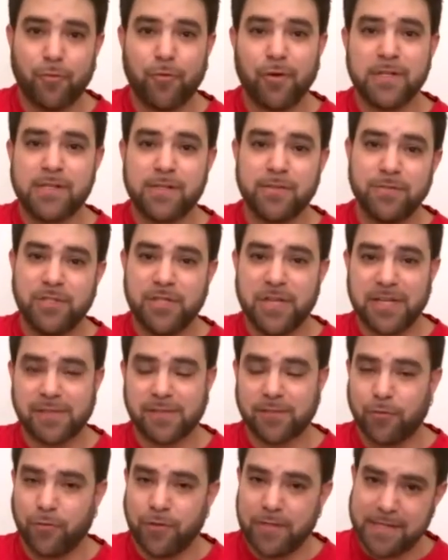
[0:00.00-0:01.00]
chords to
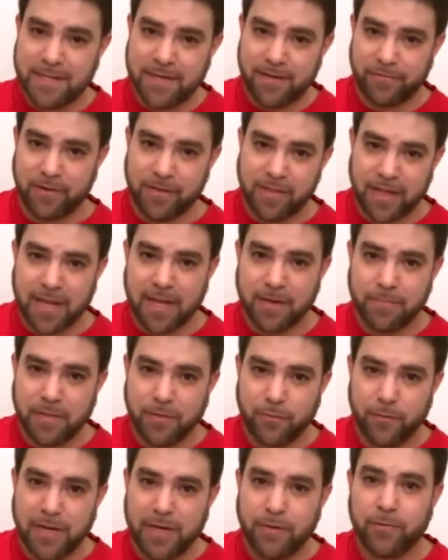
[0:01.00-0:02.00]
jazz chords and everything in
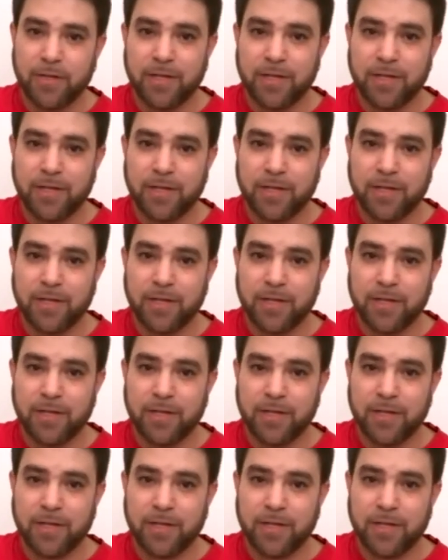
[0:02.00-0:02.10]
between,